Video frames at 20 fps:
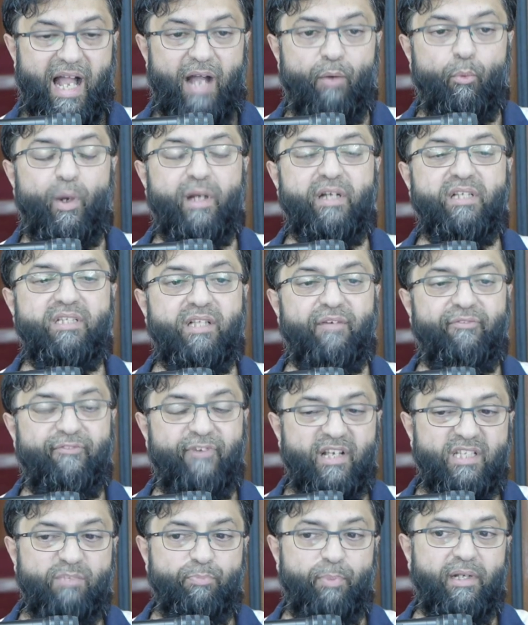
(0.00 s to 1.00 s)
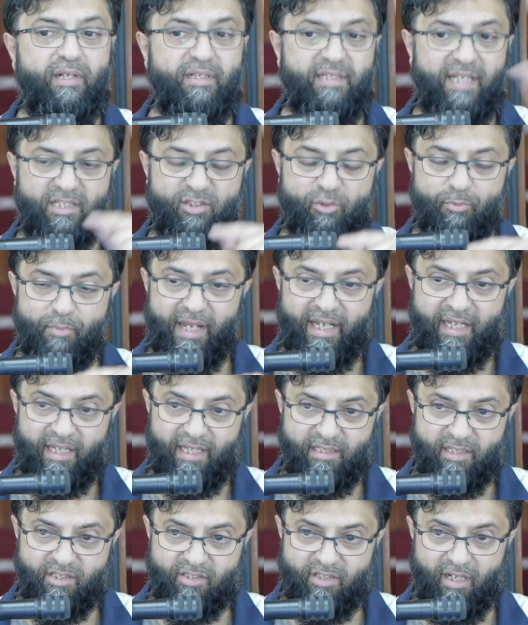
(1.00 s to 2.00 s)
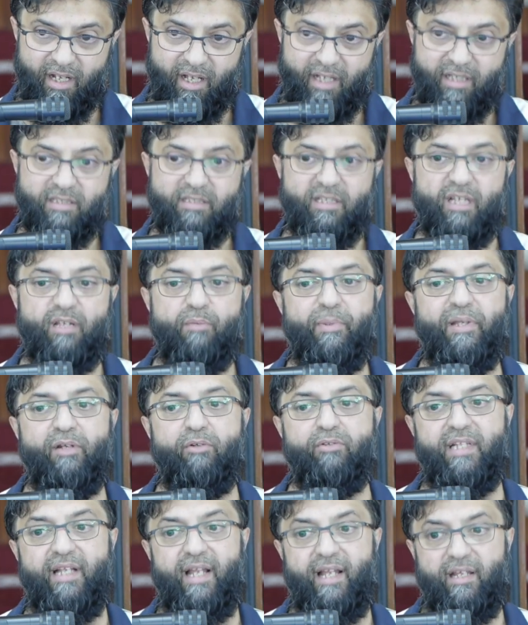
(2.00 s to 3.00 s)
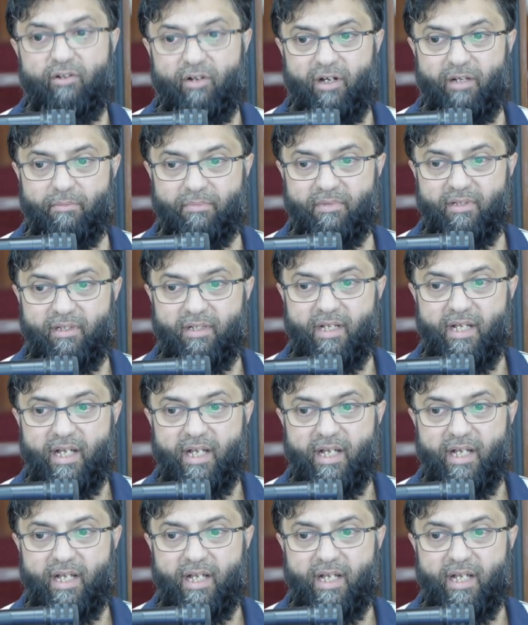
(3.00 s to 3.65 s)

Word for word: And what is the first pillar that you make in the salah? Takbirat al-ihram.